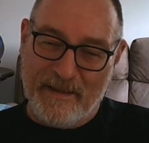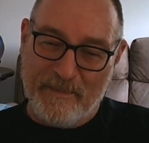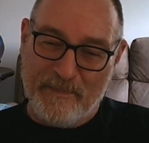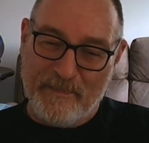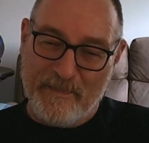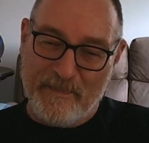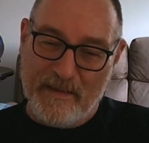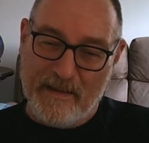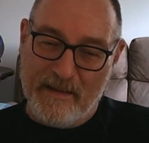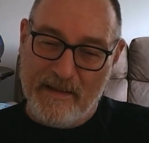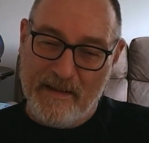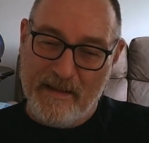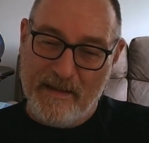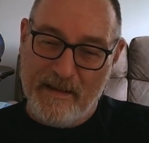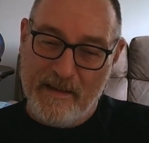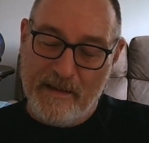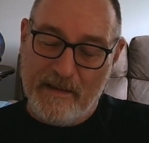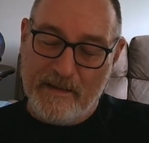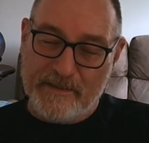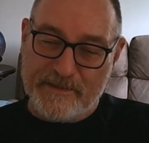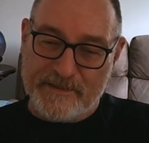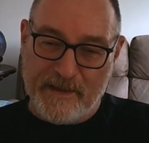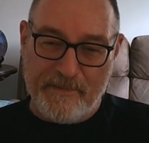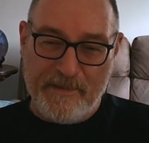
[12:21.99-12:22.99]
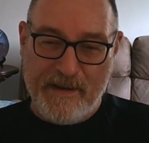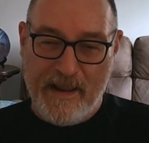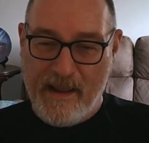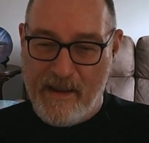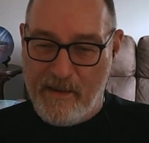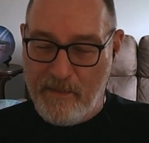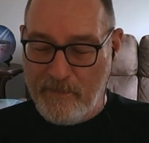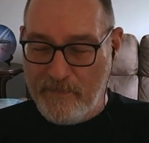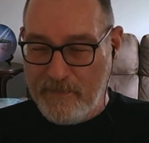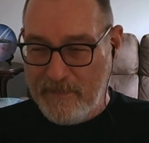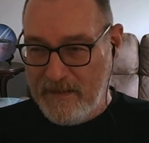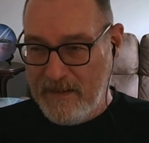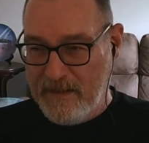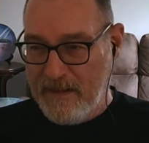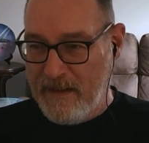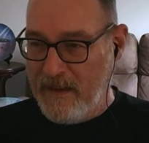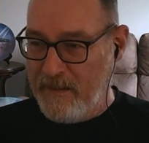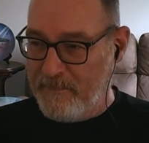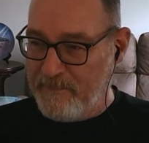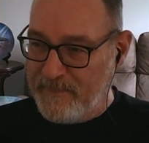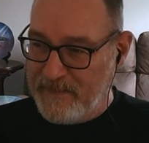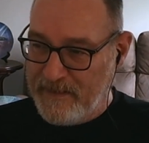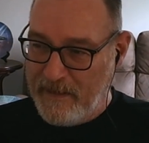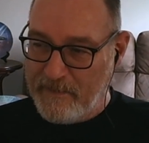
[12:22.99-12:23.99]
So now,
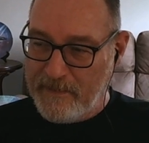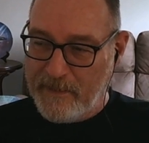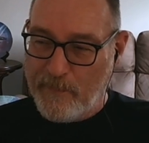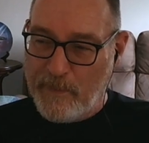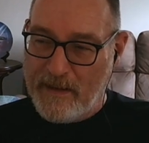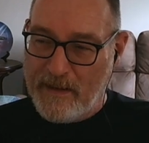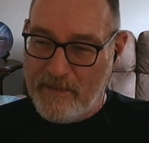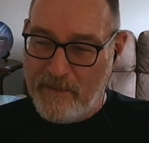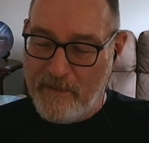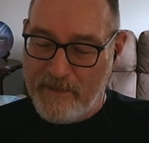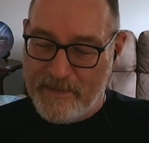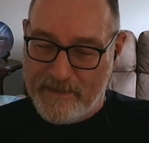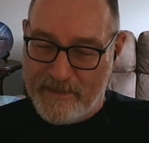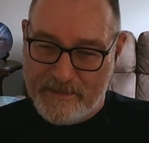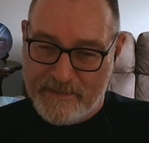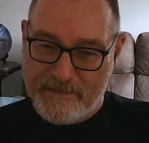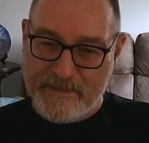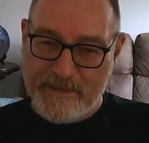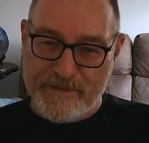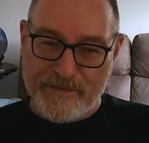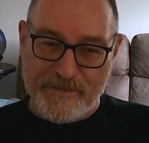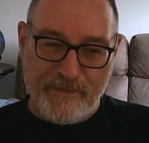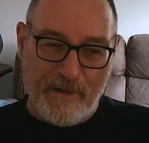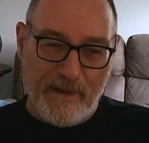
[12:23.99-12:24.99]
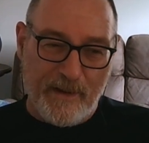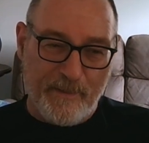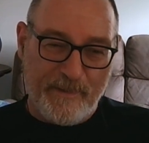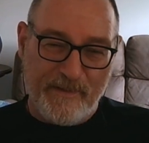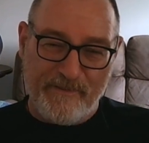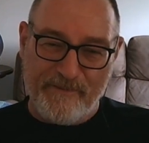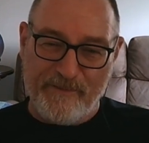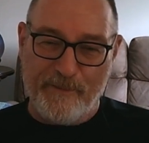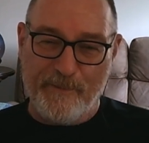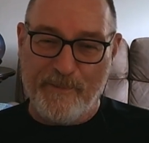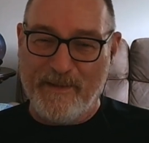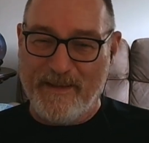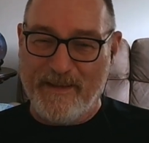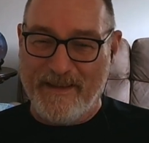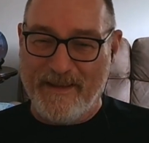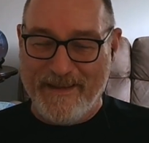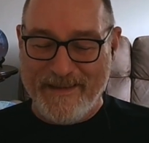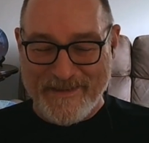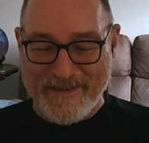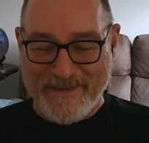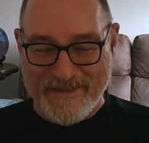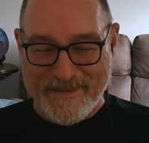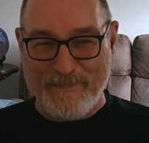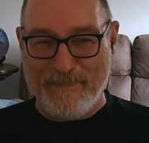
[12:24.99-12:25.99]
the only way I can describe it for
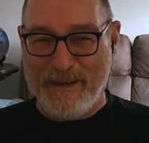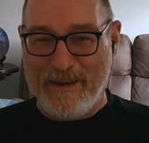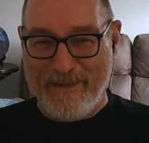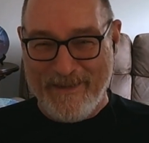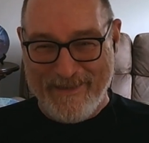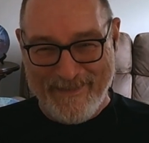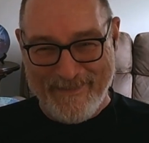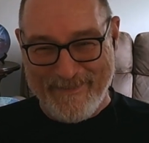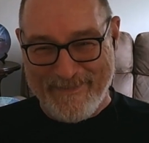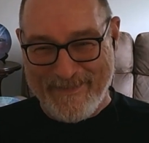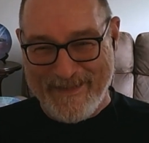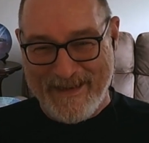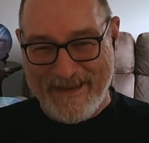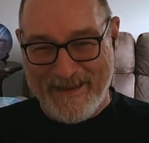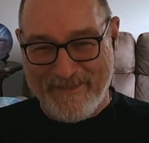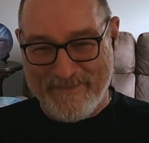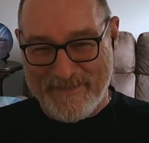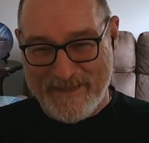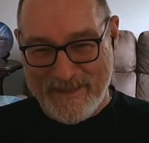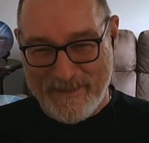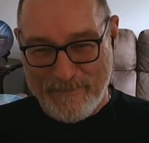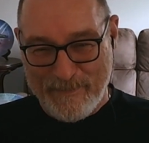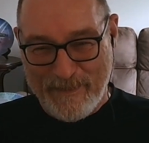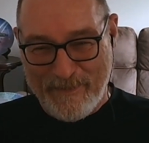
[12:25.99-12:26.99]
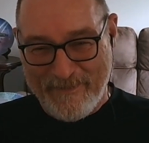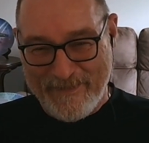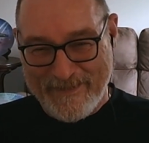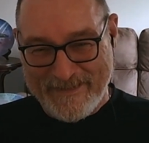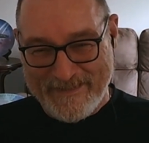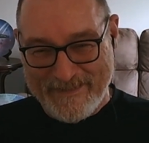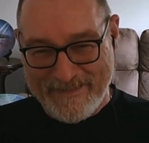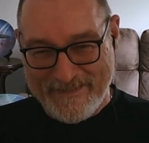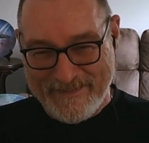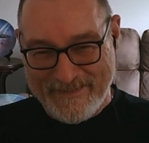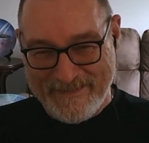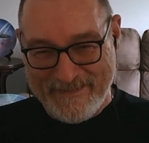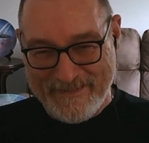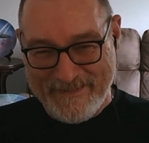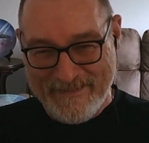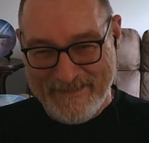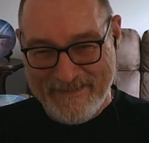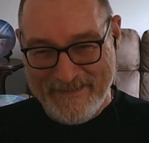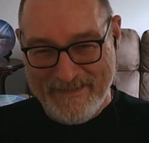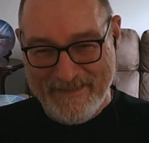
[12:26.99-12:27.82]
me is the blind looking after the blind.